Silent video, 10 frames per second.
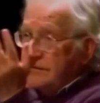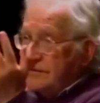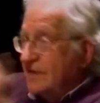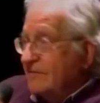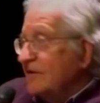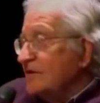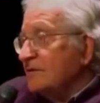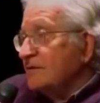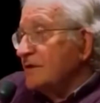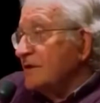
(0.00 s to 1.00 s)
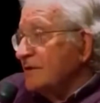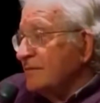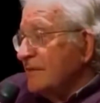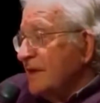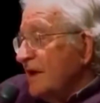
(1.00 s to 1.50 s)
the same visual
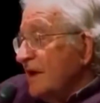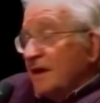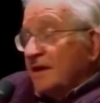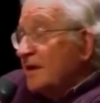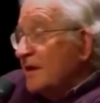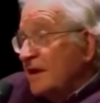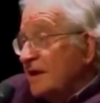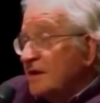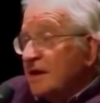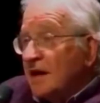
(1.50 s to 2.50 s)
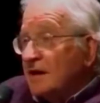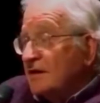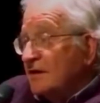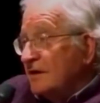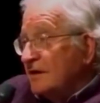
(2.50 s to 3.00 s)
system. On the other hand, you
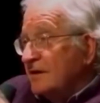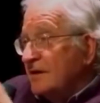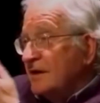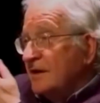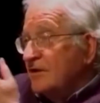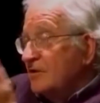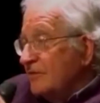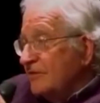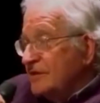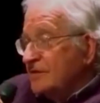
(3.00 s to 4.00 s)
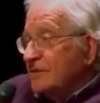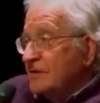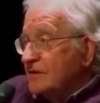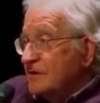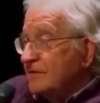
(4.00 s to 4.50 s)
can't turn a human visual
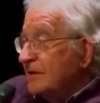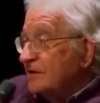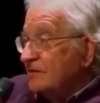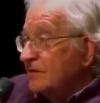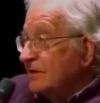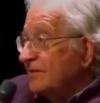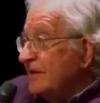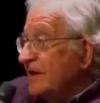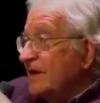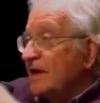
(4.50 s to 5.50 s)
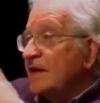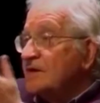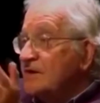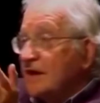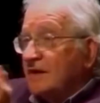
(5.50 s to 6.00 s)
system into an
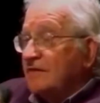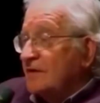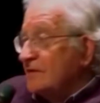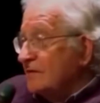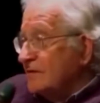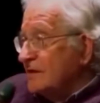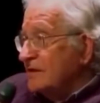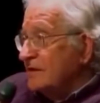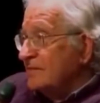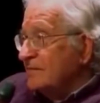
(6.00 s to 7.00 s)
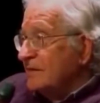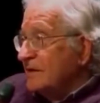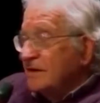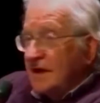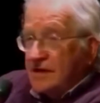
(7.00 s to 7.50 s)
insect visual system
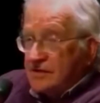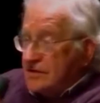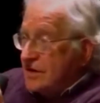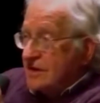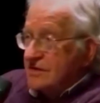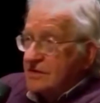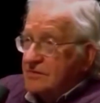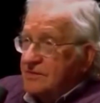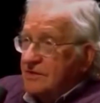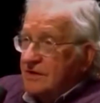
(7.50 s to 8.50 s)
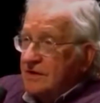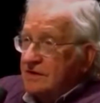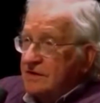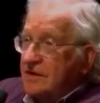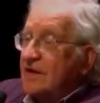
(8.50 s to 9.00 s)
as you change
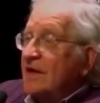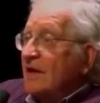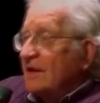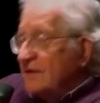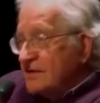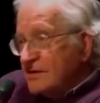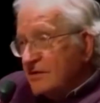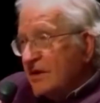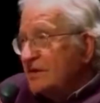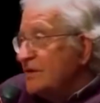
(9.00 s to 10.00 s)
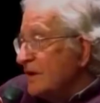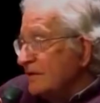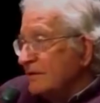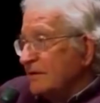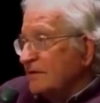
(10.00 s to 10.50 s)
experience. And this is quite
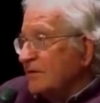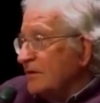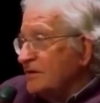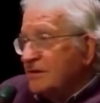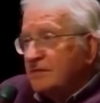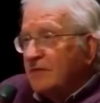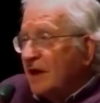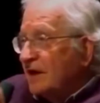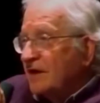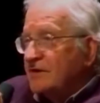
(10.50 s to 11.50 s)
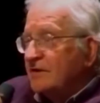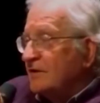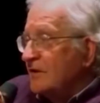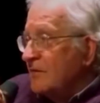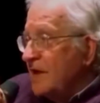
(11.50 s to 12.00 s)
general across the
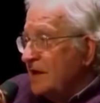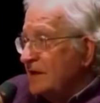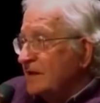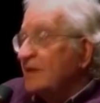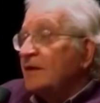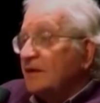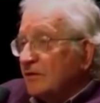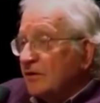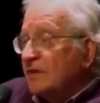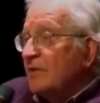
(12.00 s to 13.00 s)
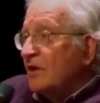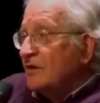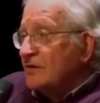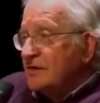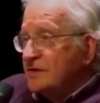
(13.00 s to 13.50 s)
biological domain, including
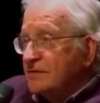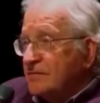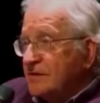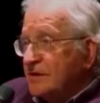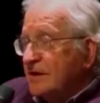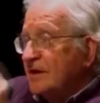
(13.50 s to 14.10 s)
moral systems.